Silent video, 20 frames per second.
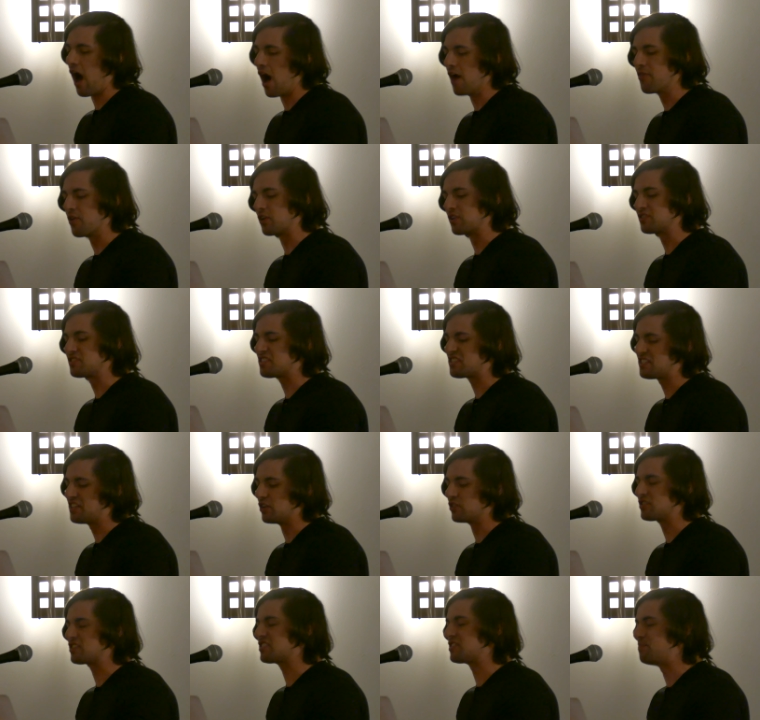others
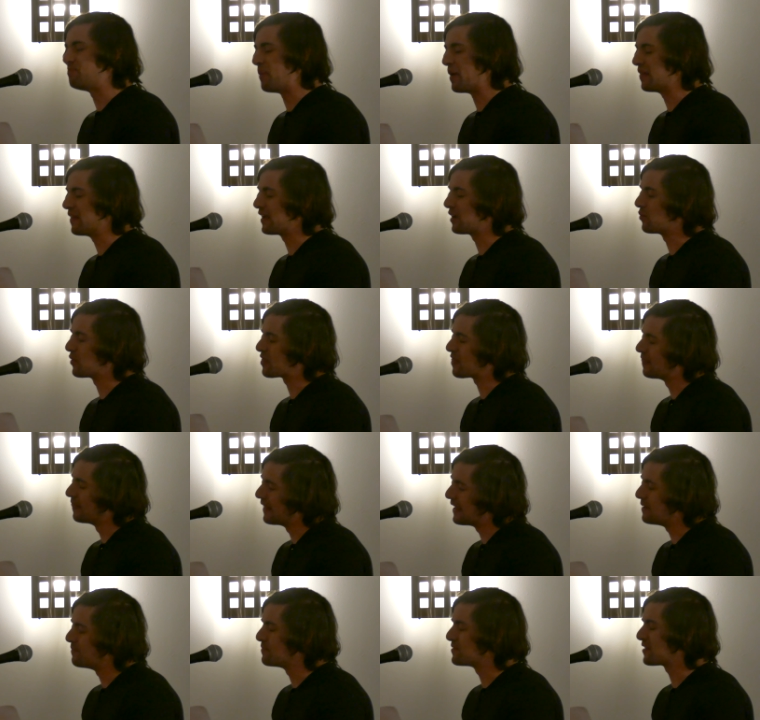still spilling with
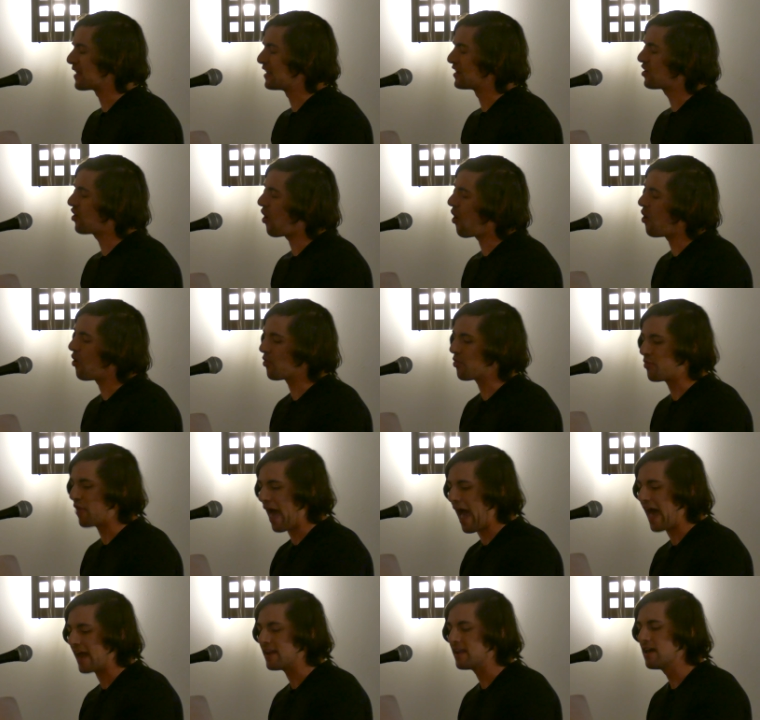limbs and call
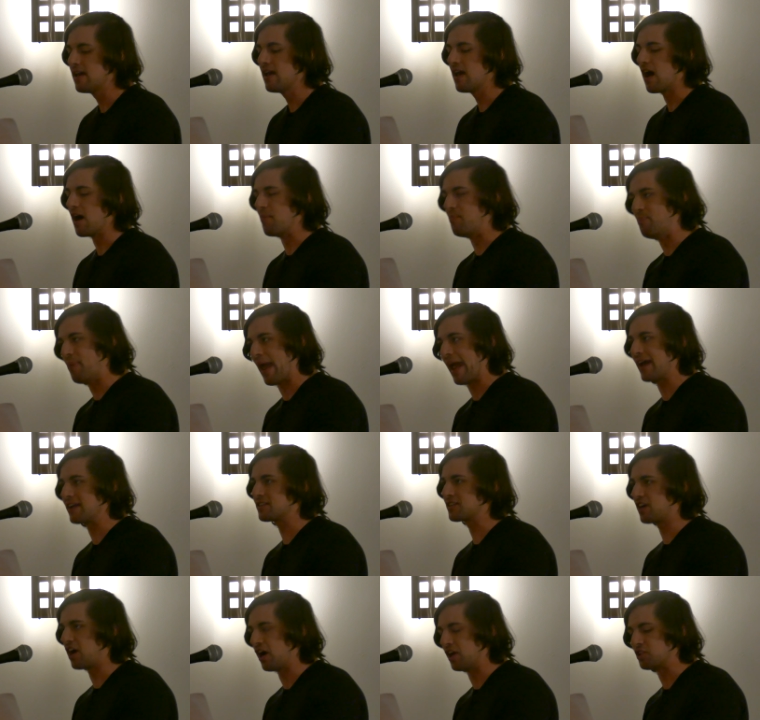that a
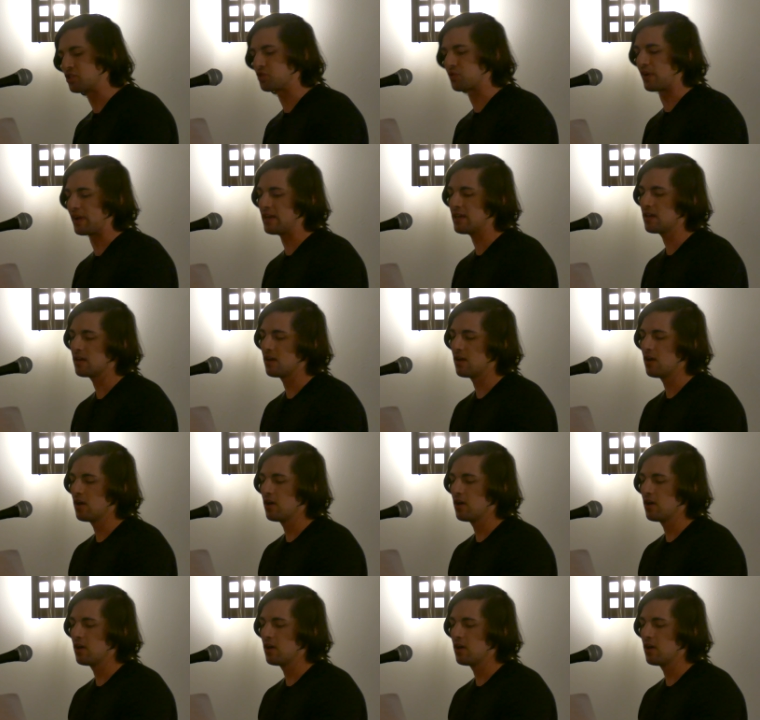banned country